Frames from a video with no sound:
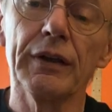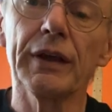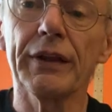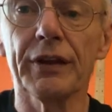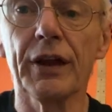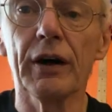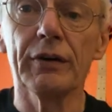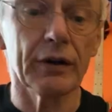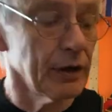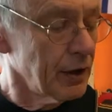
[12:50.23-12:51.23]
you get the
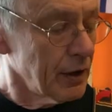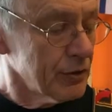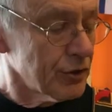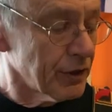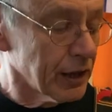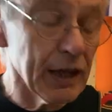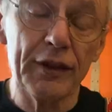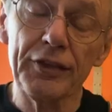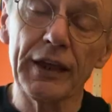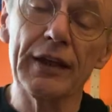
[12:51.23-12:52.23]
note. So the key
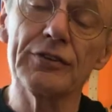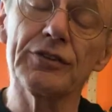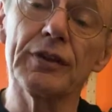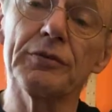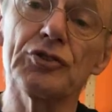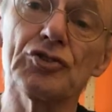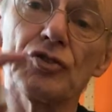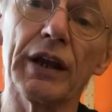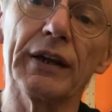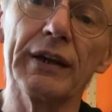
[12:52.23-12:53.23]
thing is the
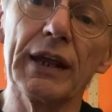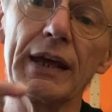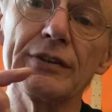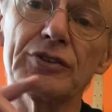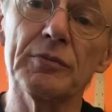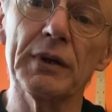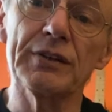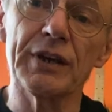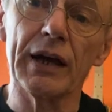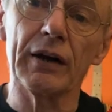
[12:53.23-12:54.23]
string needs to be
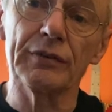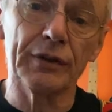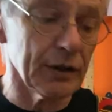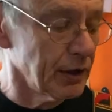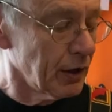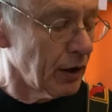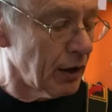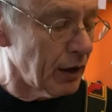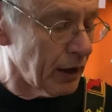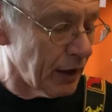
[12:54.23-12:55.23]
down
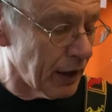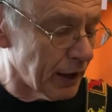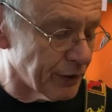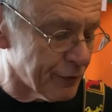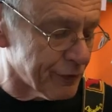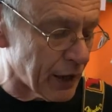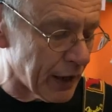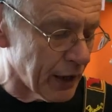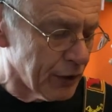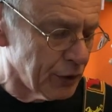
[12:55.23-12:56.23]
in the
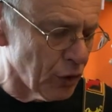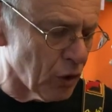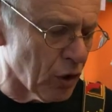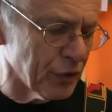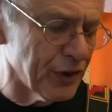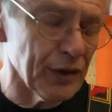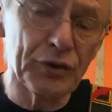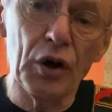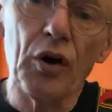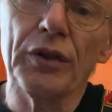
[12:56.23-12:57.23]
fret, not on
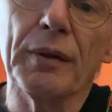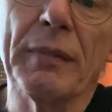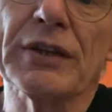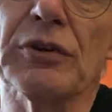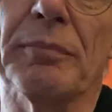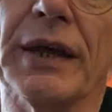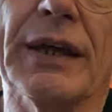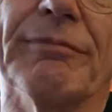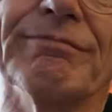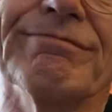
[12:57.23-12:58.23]
not on the metal
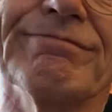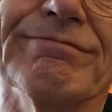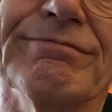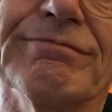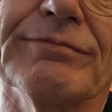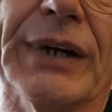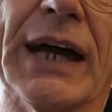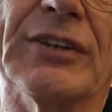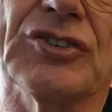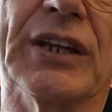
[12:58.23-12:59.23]
bit, but
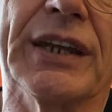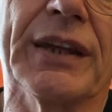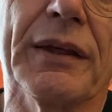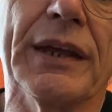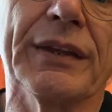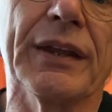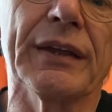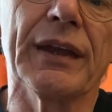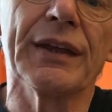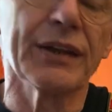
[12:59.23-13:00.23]
actually in the in
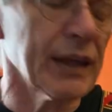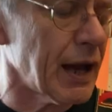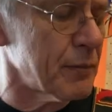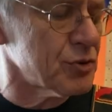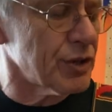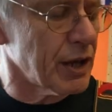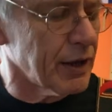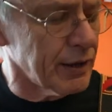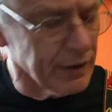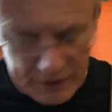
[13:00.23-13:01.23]
the in the gaps there.